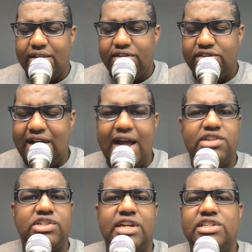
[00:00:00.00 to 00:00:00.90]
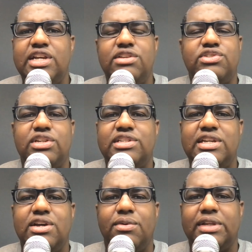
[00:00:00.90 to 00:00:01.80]
Doncic continues to
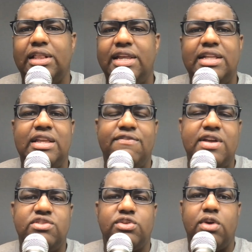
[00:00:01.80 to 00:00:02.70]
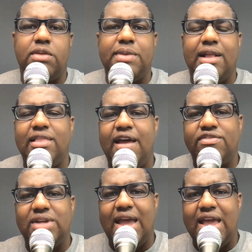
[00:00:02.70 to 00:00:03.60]
deal with a litany of injuries, whether it be a
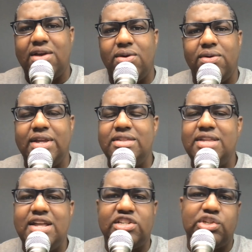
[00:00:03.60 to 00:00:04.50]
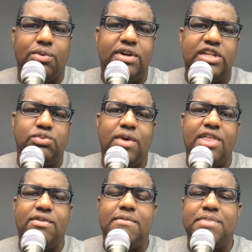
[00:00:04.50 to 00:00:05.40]
left ankle and knee soreness,
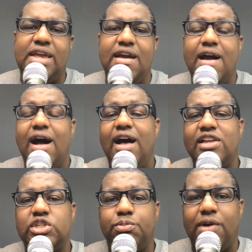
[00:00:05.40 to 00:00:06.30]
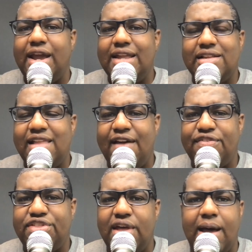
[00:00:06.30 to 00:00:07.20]
whether it be a sprained
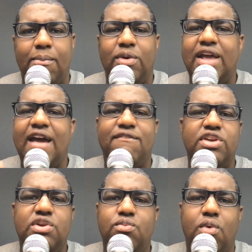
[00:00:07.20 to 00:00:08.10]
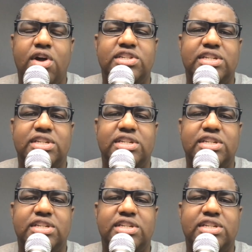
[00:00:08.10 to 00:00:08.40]
left thumb, whatever you want to